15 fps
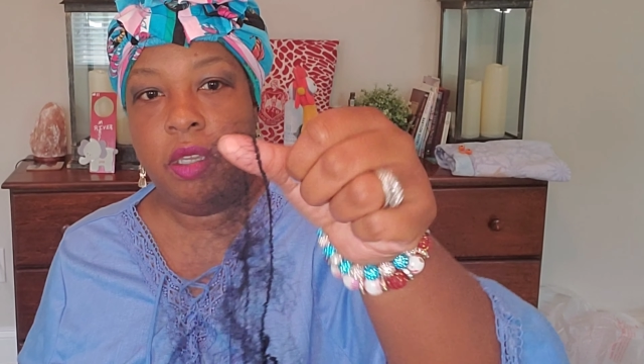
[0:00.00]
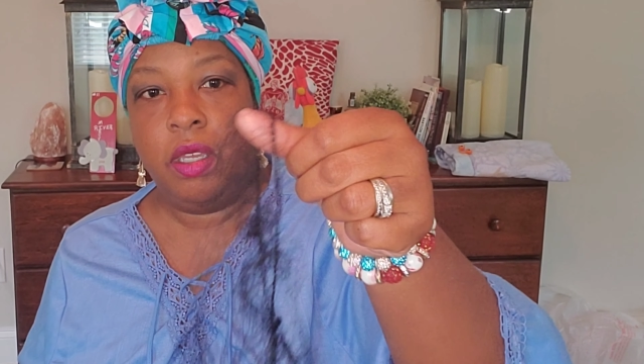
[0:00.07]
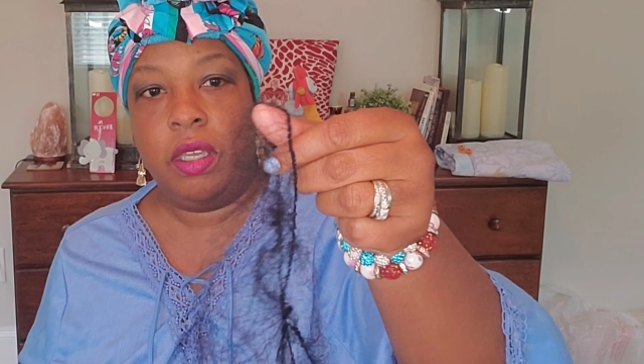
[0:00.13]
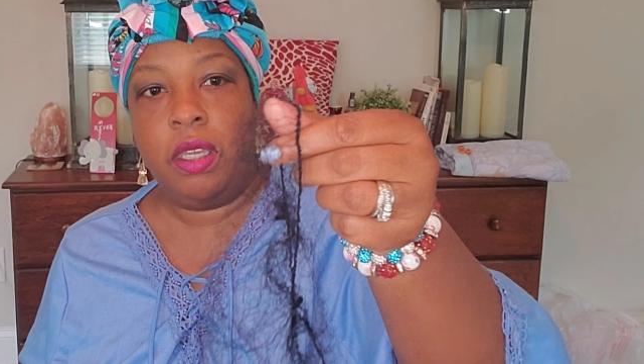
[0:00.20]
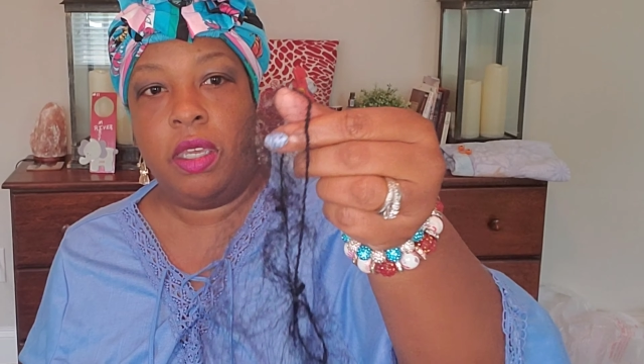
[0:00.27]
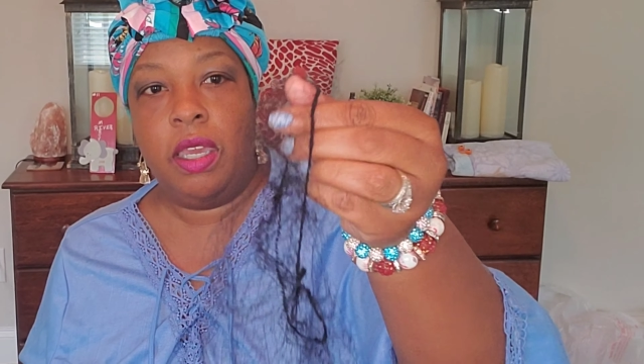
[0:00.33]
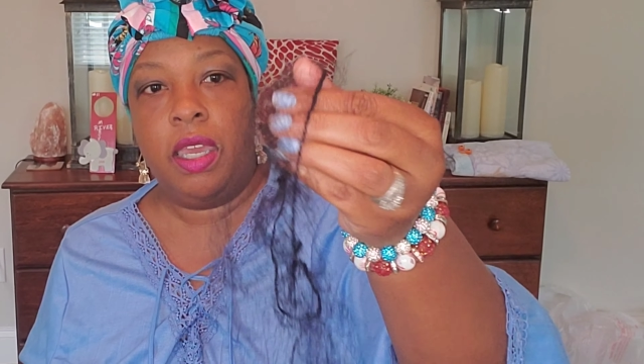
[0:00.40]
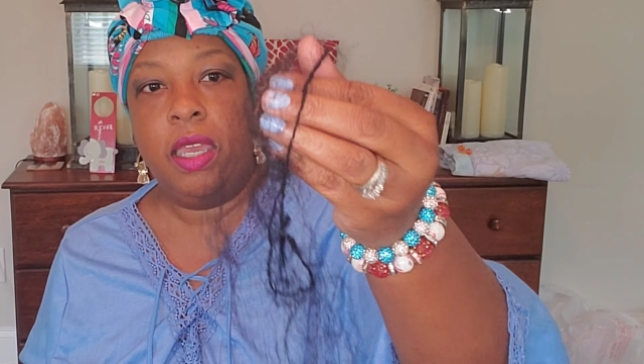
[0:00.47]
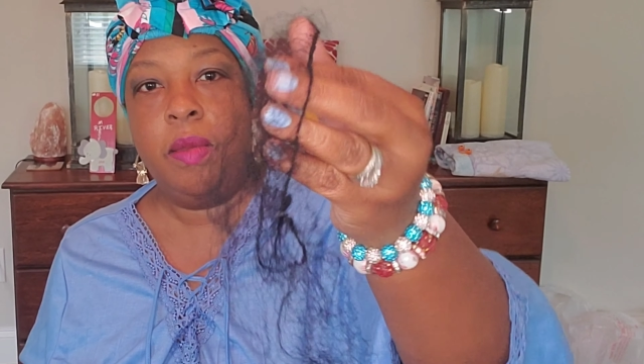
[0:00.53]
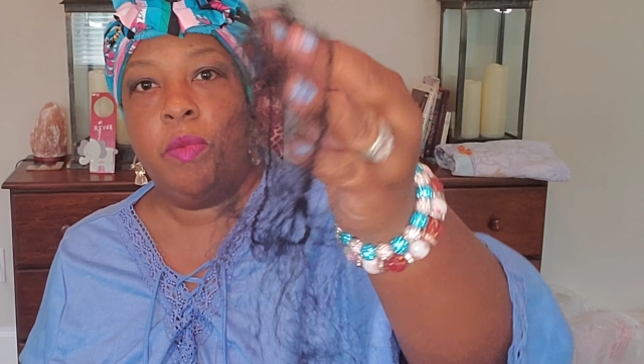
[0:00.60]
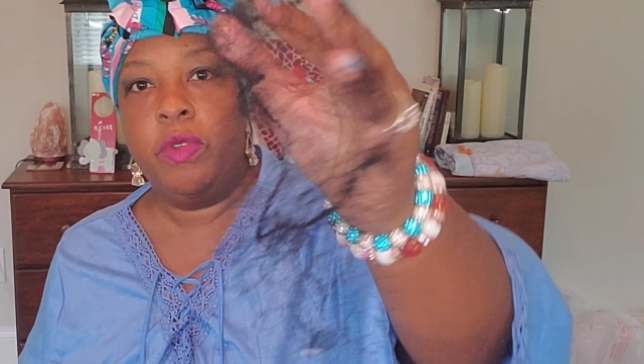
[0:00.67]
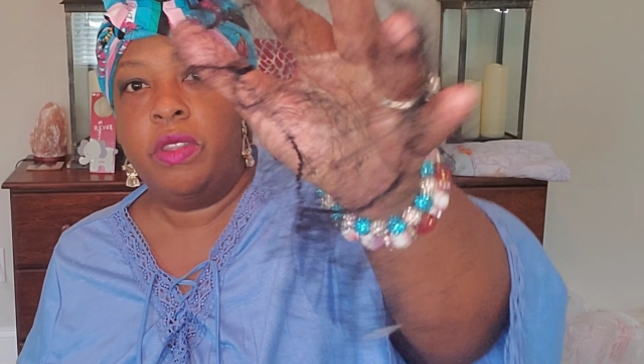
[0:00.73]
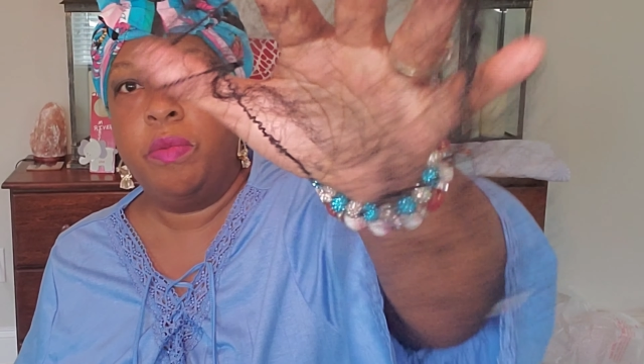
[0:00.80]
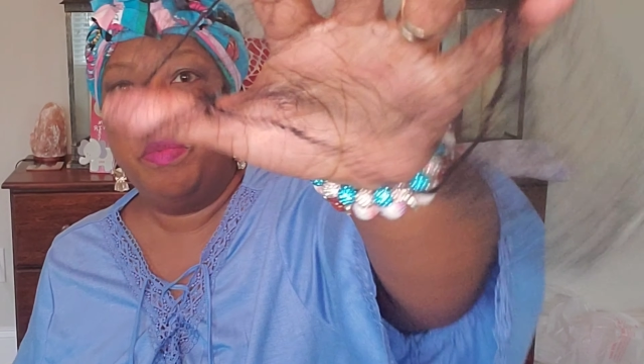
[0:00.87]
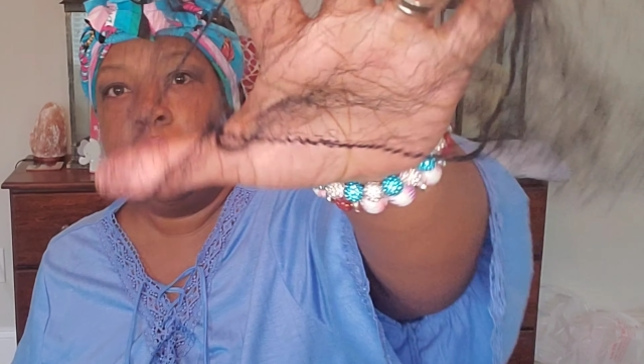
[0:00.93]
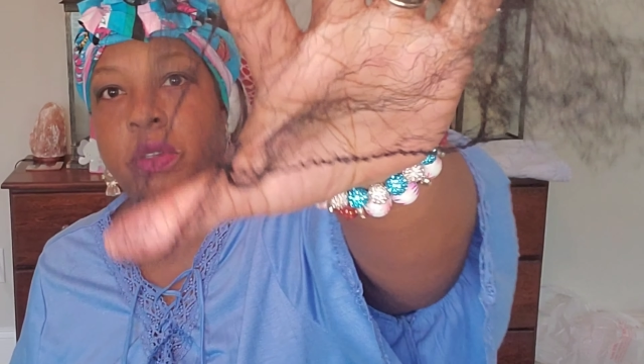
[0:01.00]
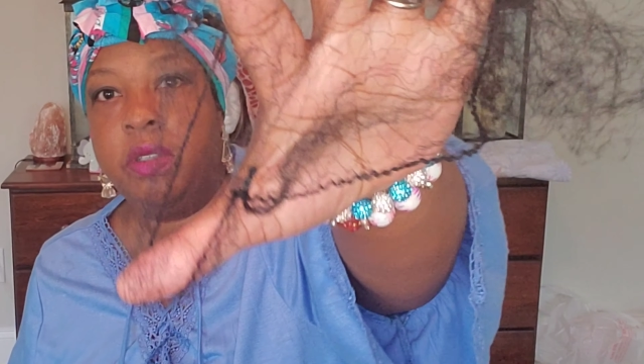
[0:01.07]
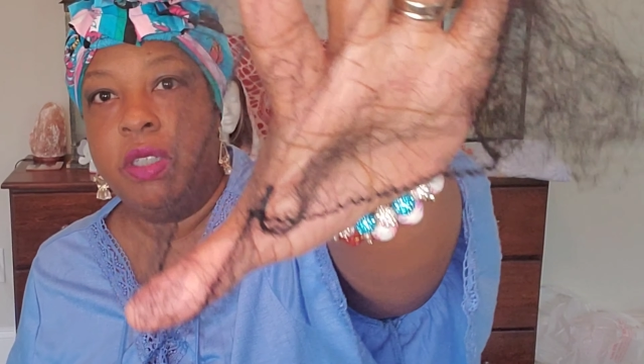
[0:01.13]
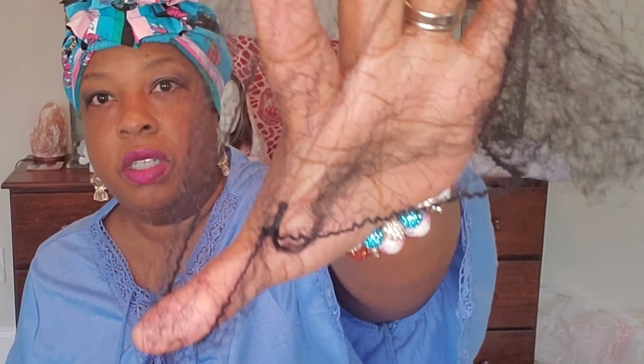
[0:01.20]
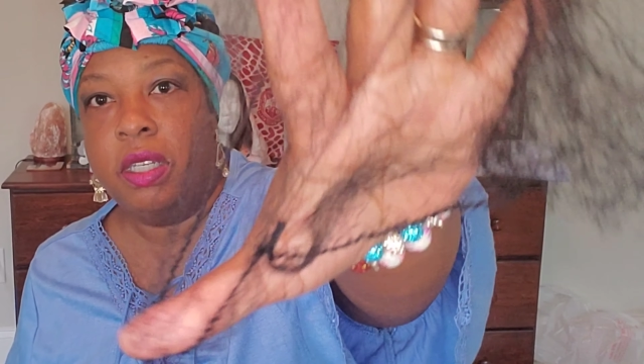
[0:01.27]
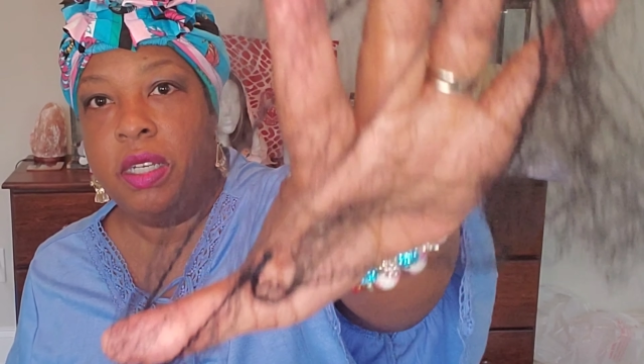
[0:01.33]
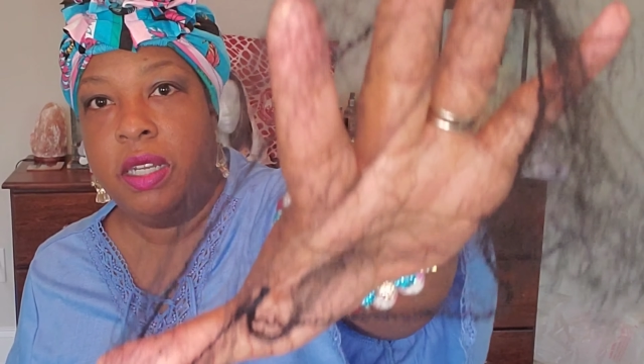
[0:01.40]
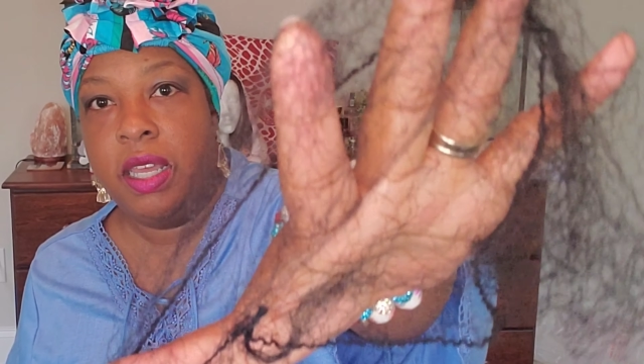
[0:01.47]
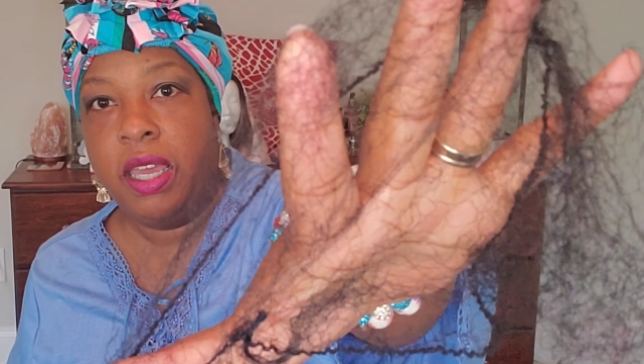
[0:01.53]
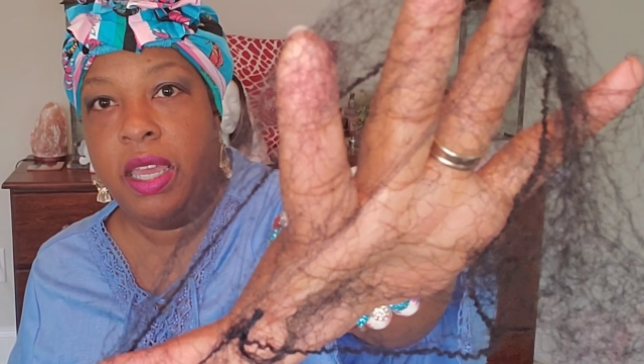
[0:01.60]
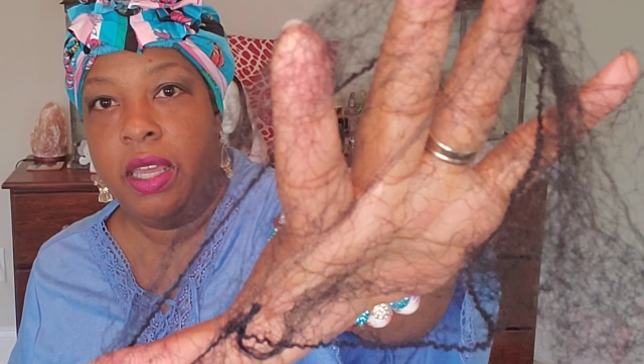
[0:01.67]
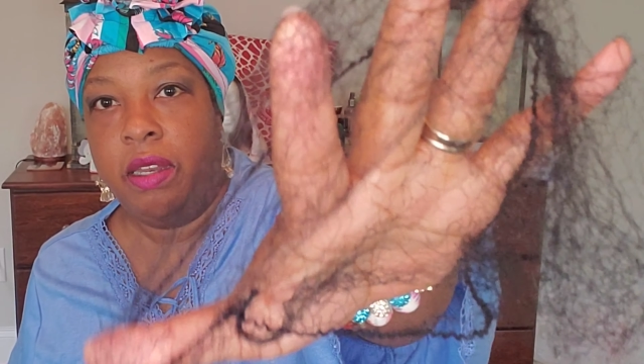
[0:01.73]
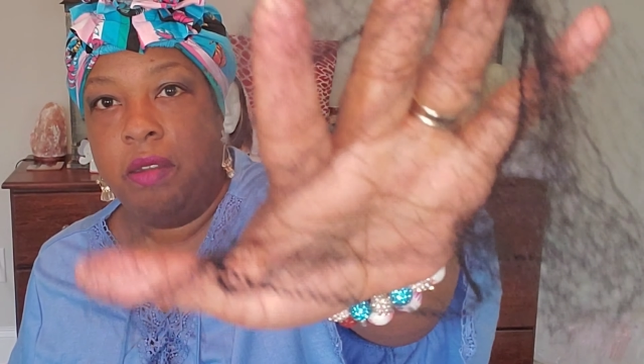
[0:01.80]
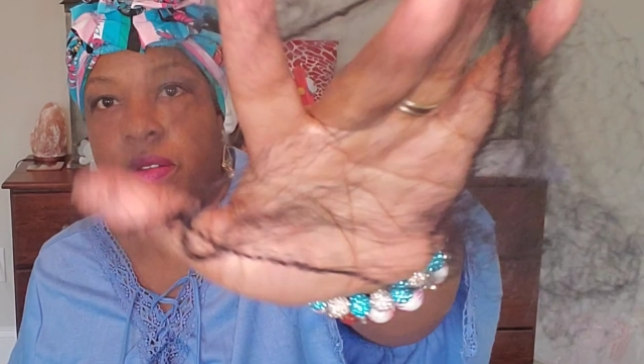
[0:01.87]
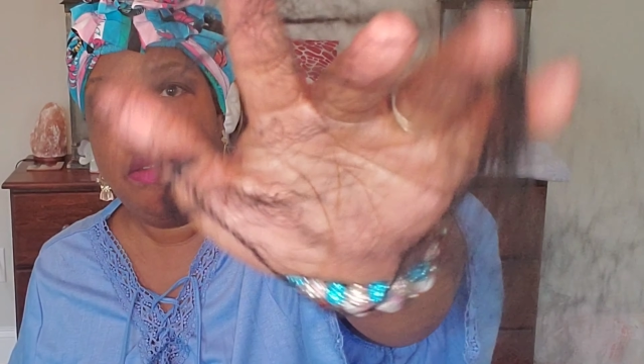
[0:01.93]
it came with a built-in
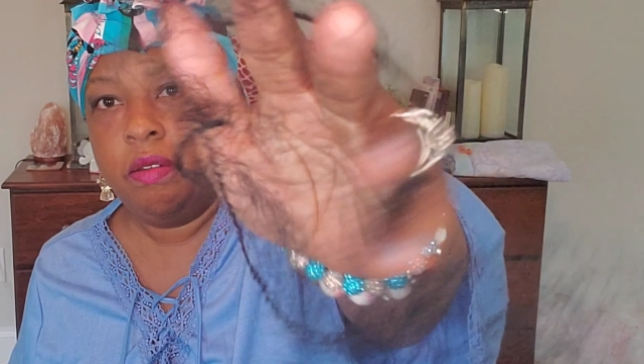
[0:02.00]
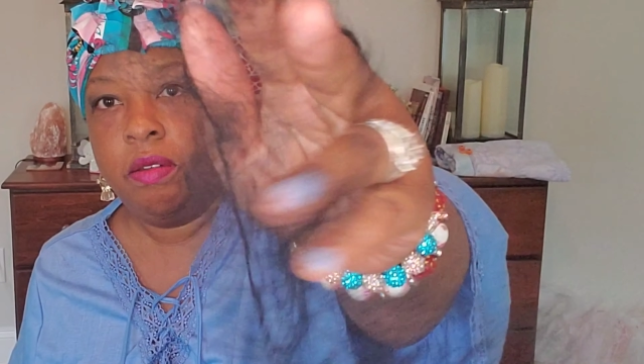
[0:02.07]
net